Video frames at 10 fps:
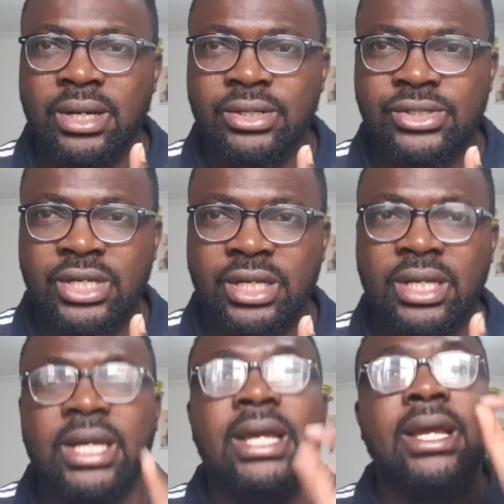You see,
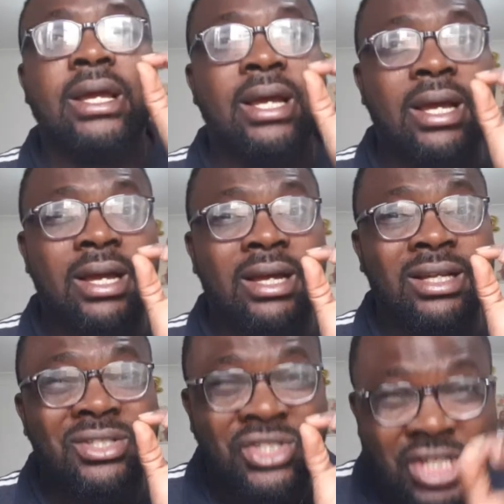
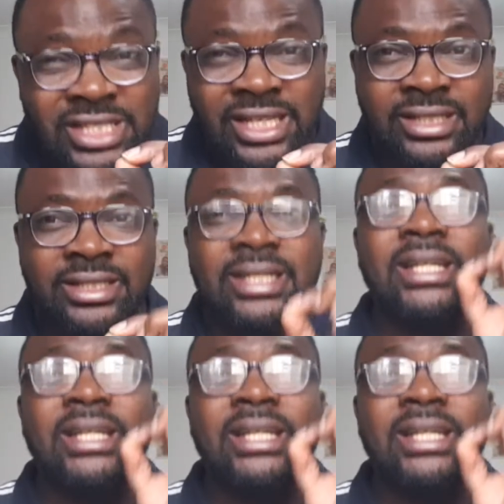cheating,